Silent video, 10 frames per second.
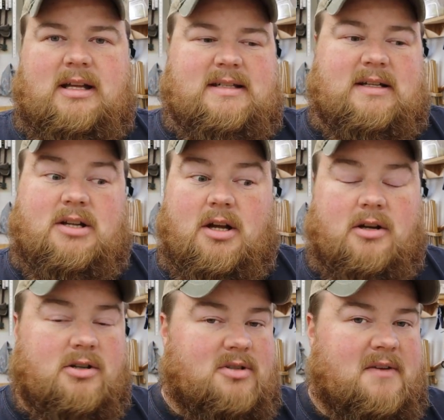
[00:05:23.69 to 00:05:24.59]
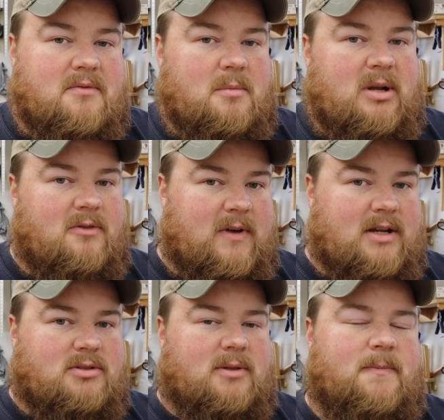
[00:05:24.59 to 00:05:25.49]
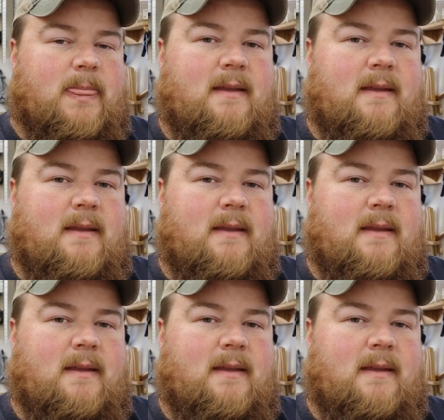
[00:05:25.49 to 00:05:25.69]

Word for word: Is it a cutter straight from the manufacturer?